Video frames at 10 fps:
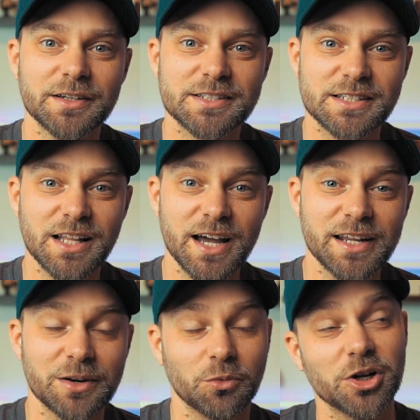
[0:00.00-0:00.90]

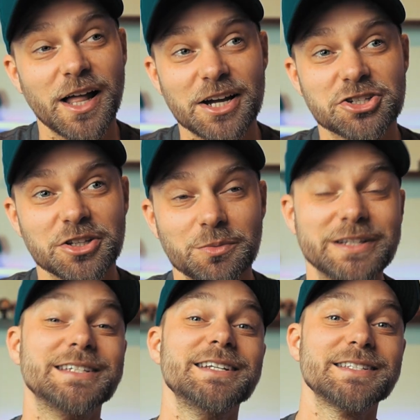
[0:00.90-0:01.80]
slide in. Well, actually,
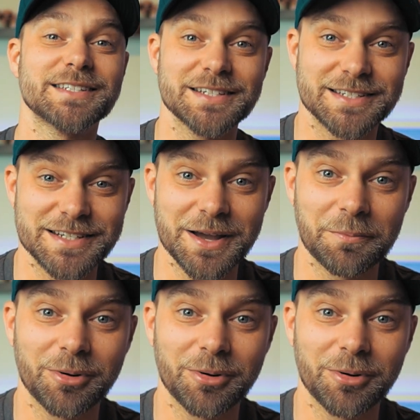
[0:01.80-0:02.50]
we didn't see CM